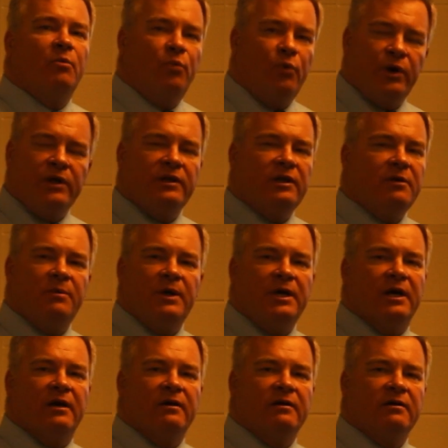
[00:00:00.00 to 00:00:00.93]
bring them
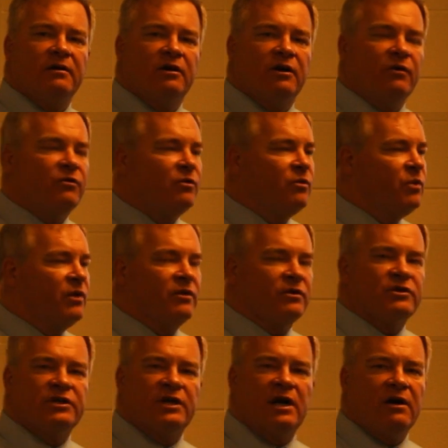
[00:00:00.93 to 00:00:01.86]
in. Go through one of
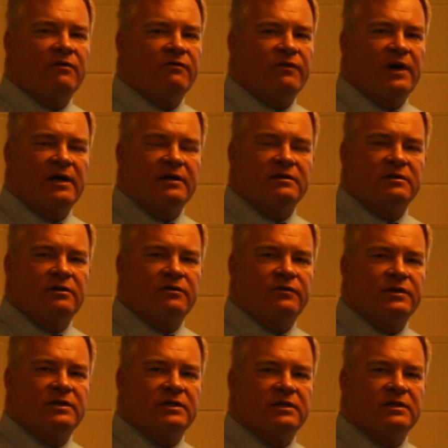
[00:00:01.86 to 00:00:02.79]
the child find
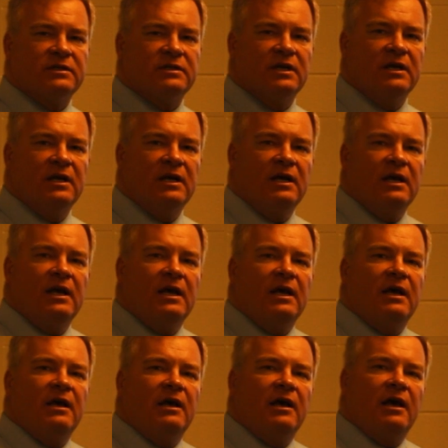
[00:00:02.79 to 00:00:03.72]
services,
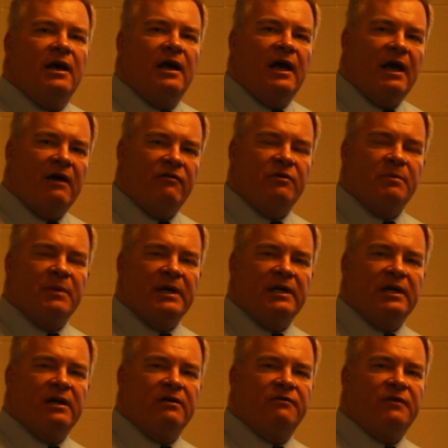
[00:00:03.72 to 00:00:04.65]
have them
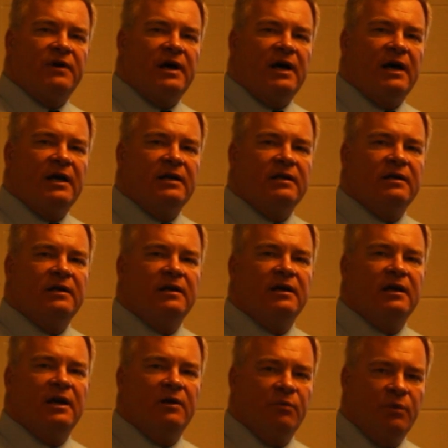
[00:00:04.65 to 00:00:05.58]
identified,
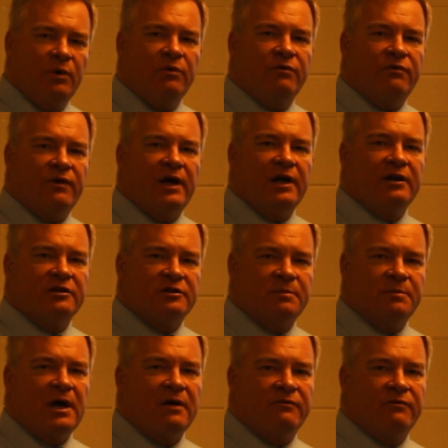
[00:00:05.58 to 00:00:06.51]
and we will find a
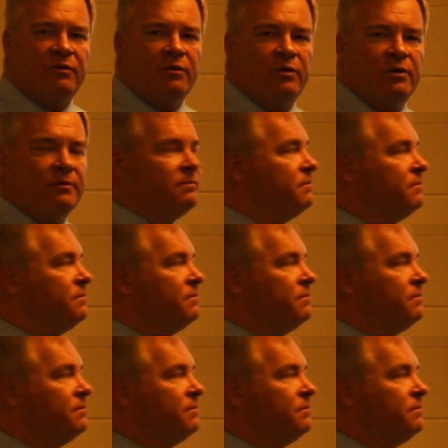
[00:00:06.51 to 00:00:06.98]
spot for them.